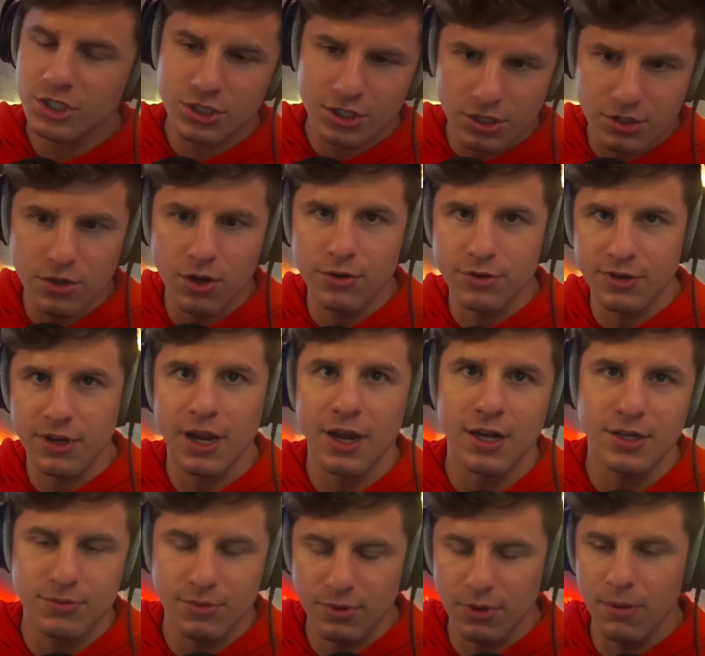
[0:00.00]
is just Ultra
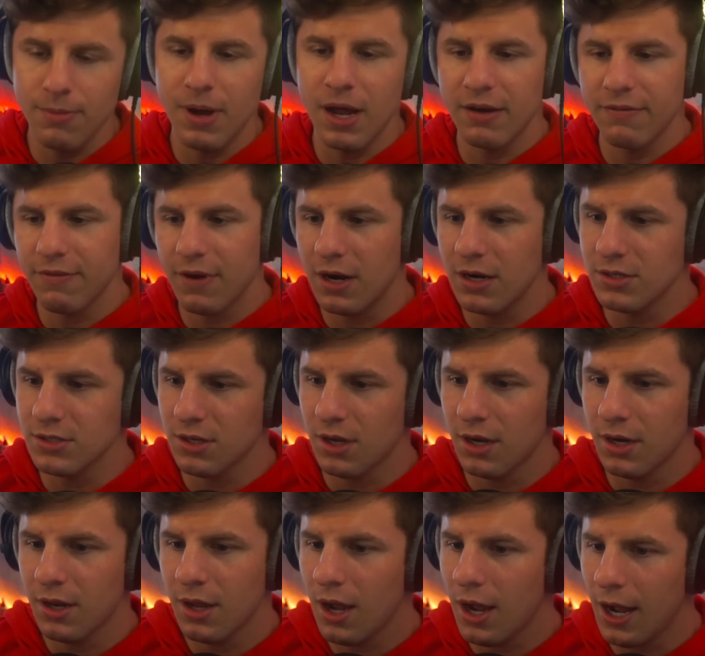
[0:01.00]
Chaos with all modifiers
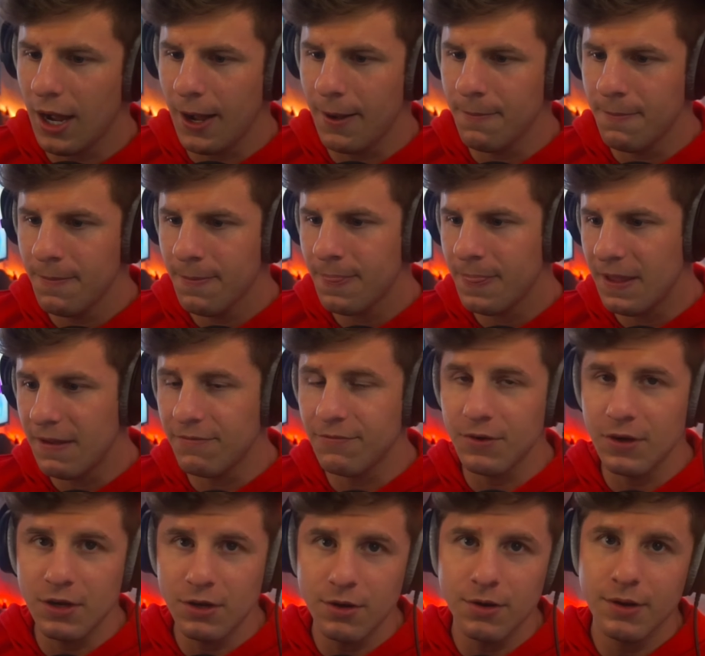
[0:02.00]
on.
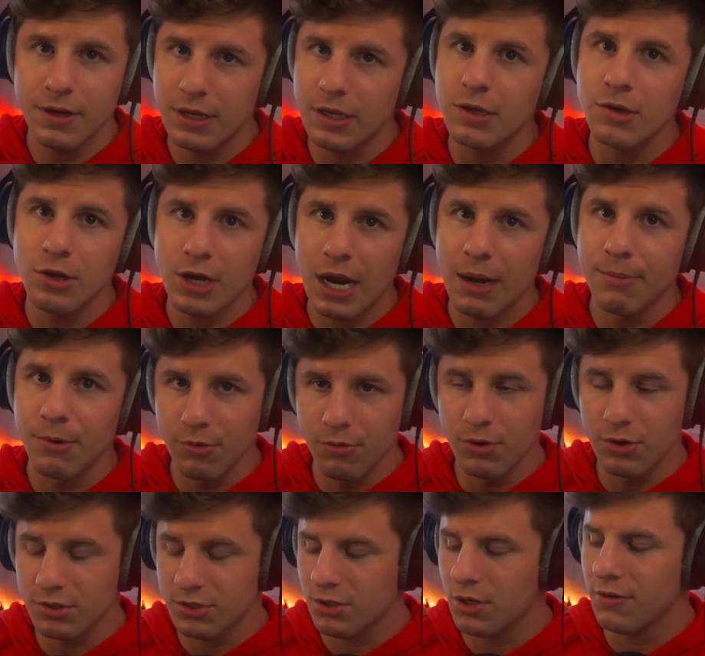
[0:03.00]
If you got to be a
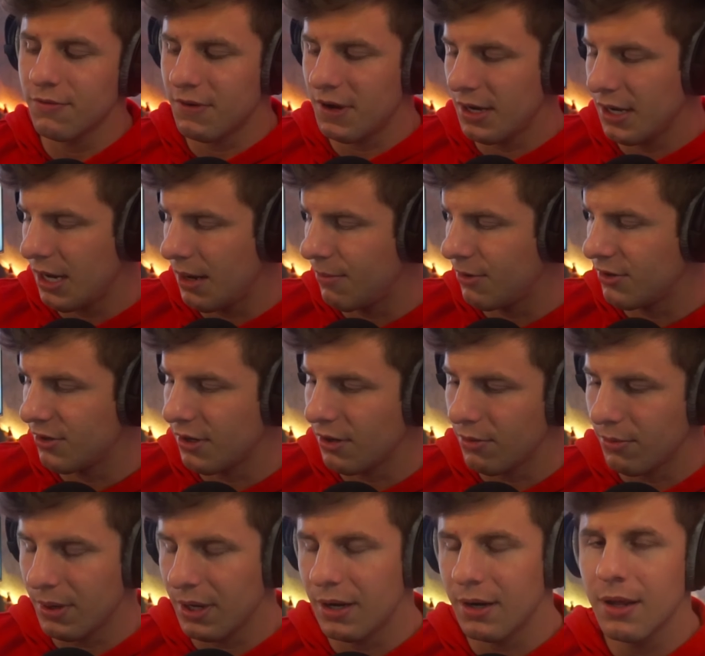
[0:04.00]
real certified gamer to get a
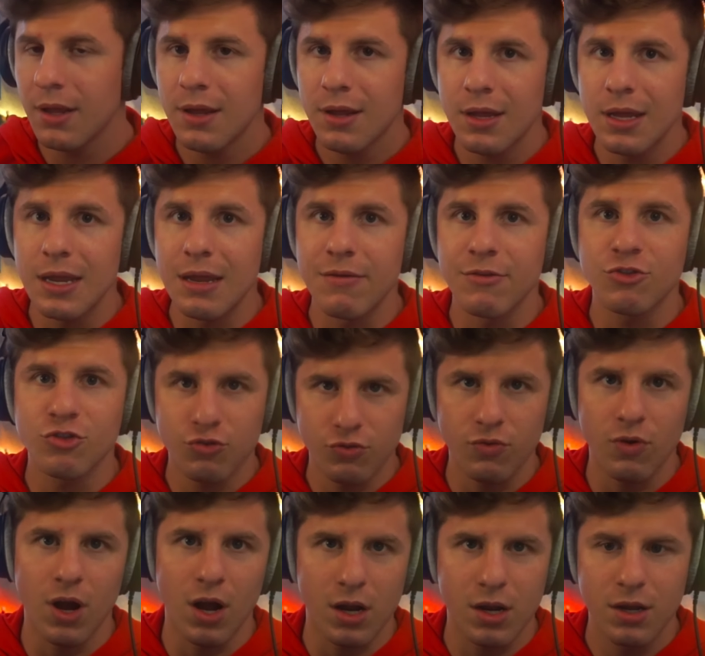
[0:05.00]
win in
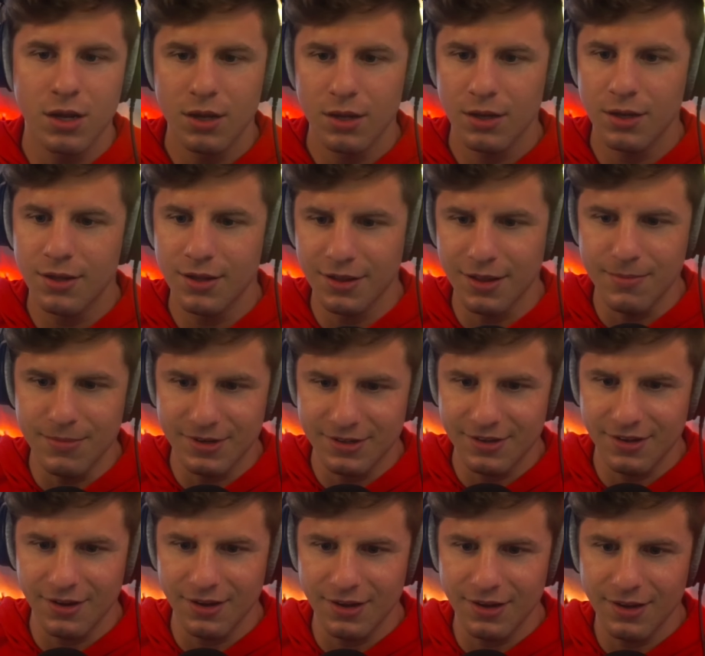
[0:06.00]
truck, let me
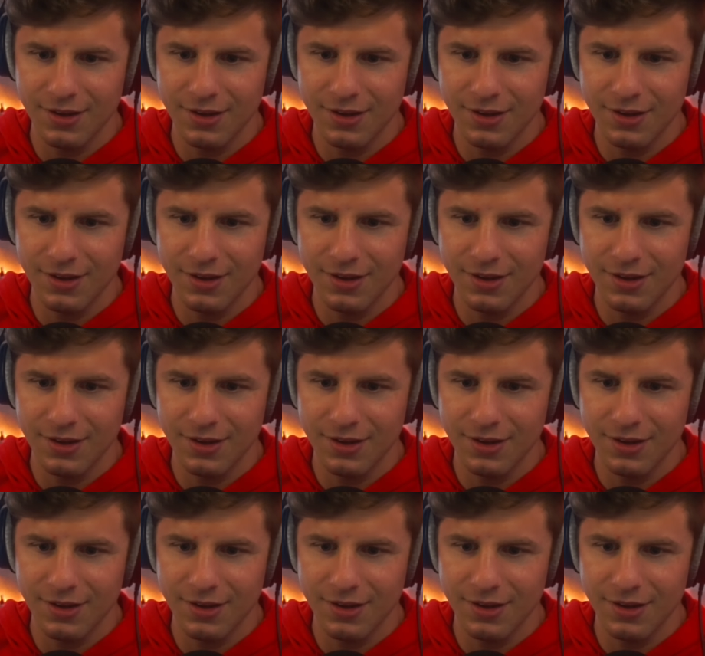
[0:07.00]
tell you.